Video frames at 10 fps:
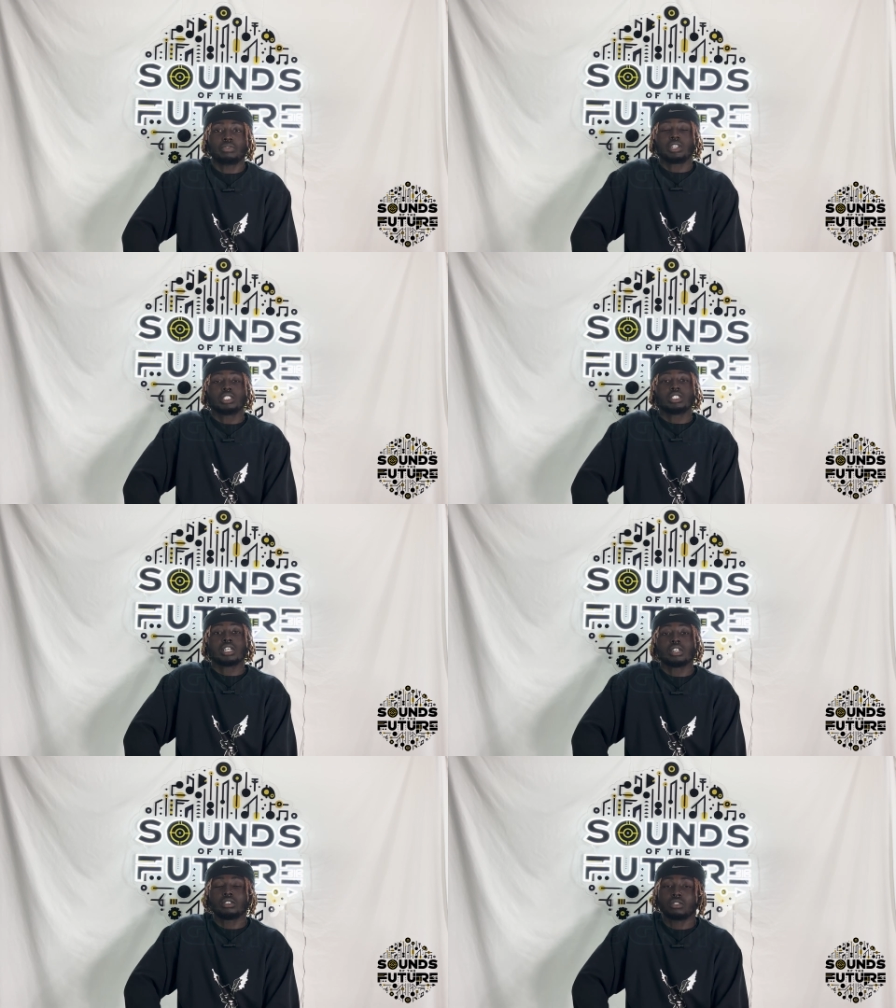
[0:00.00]
first
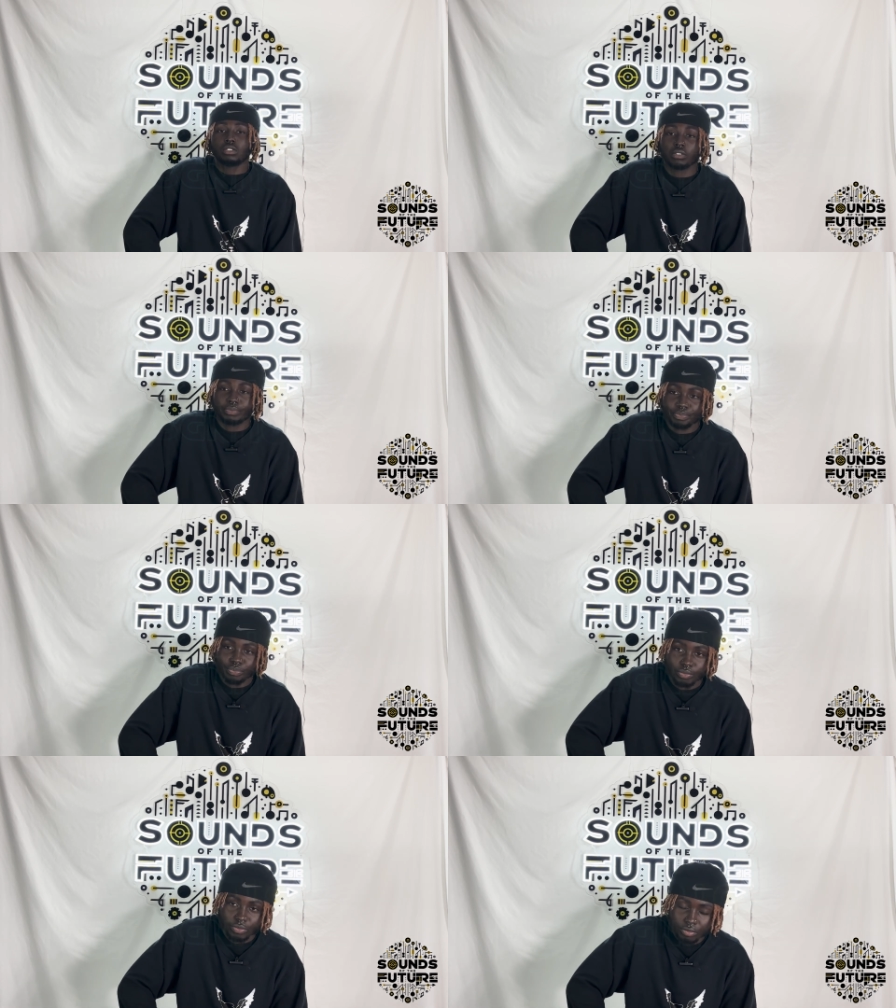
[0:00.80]
off,
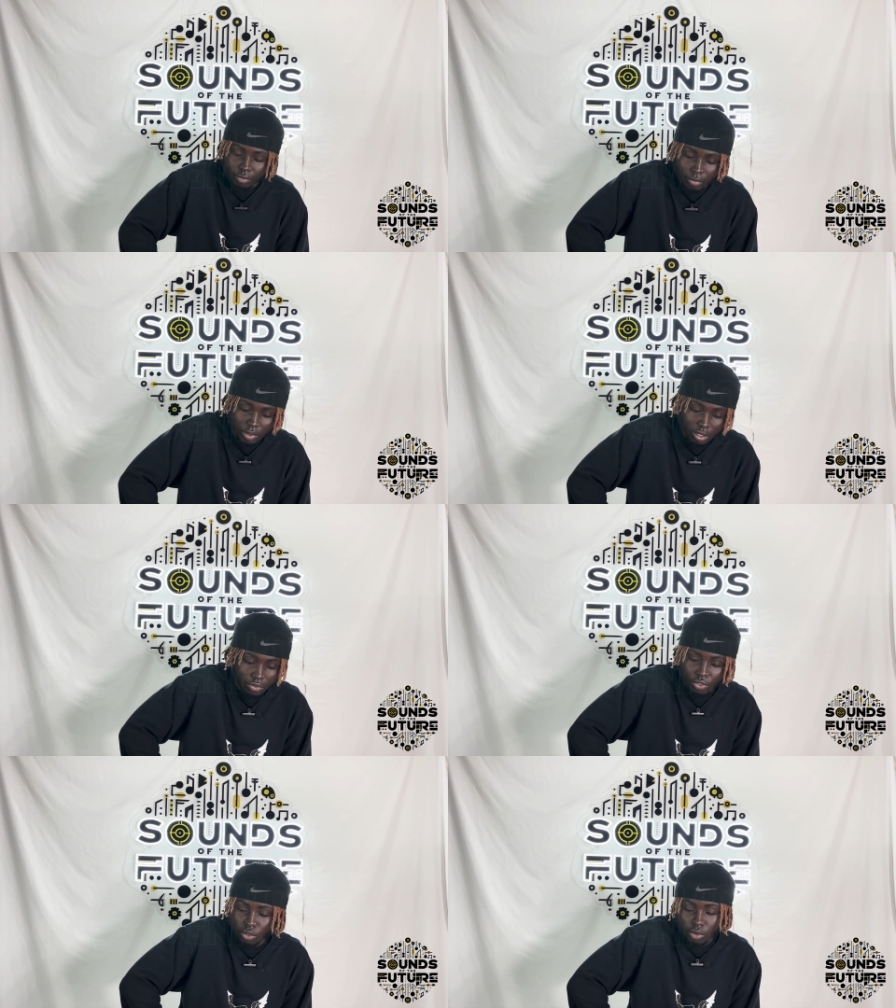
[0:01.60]

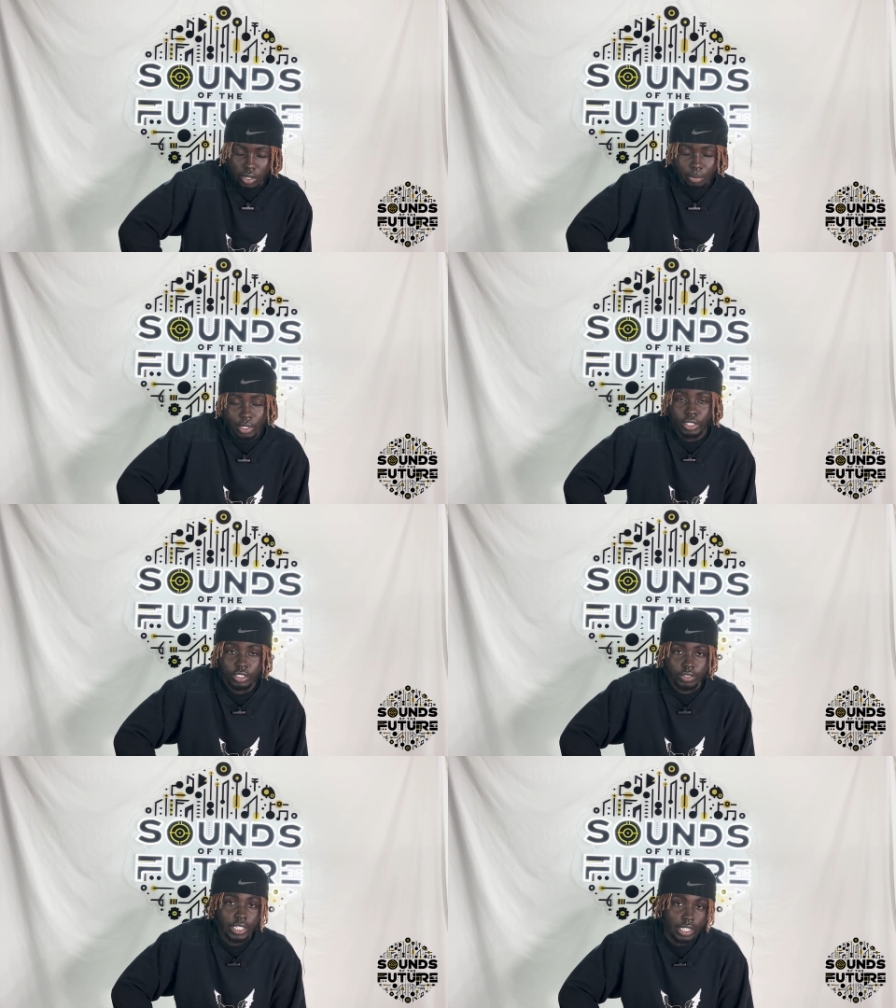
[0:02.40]
if you are a
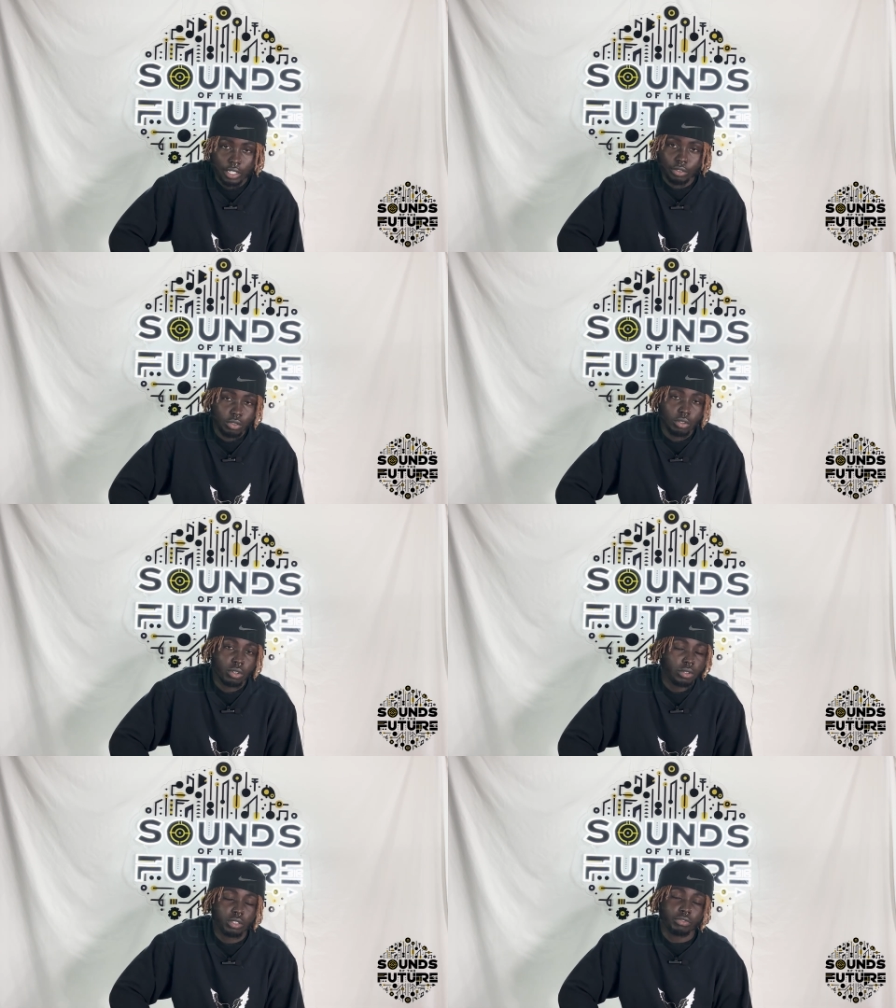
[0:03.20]
person right now, you don't
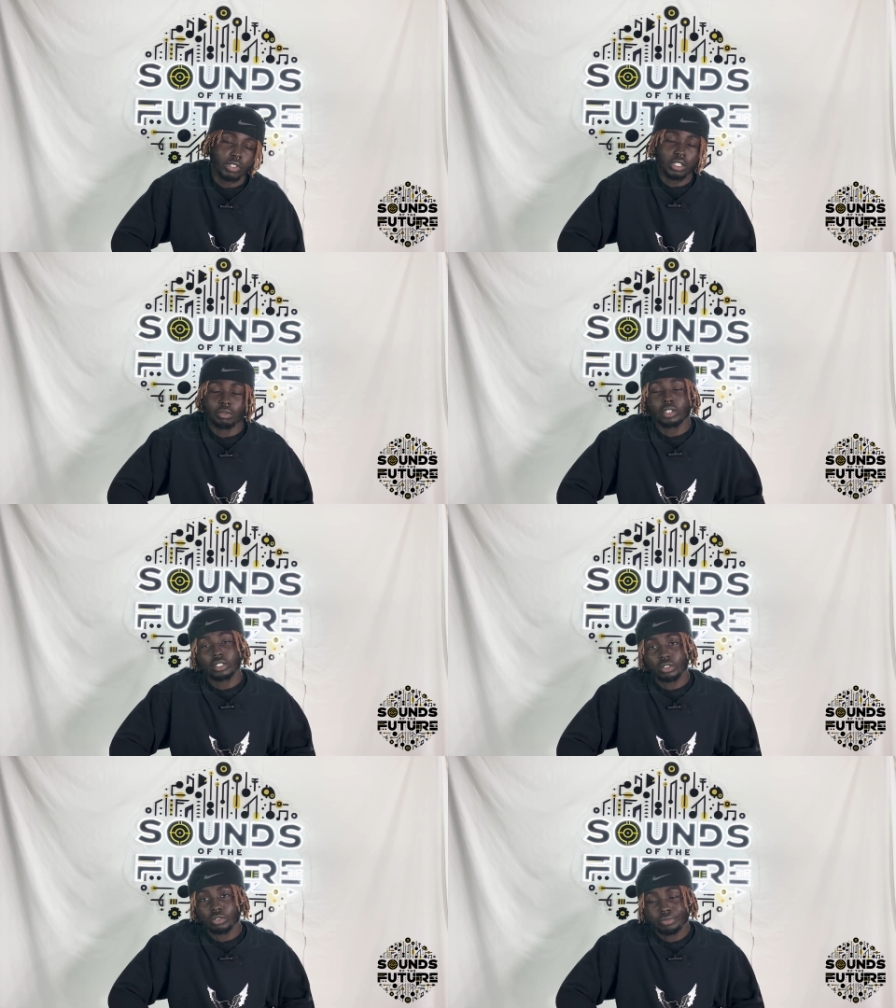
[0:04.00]
know what the fuck you
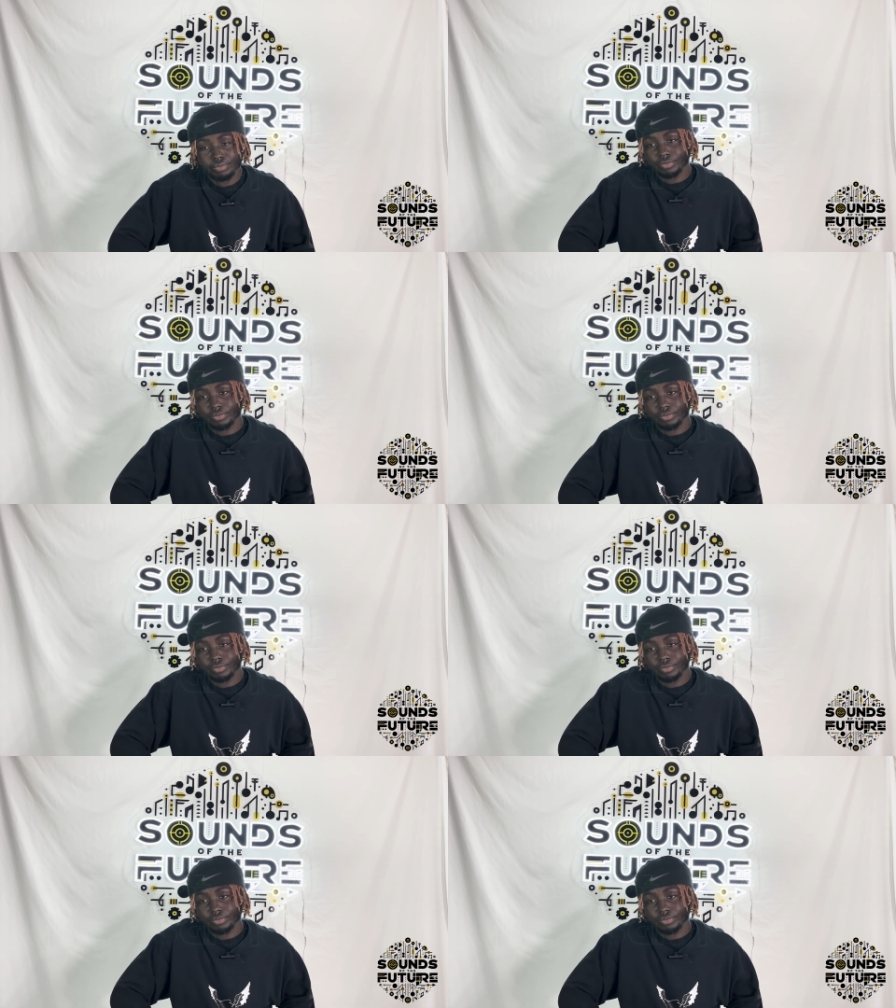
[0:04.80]
want to do.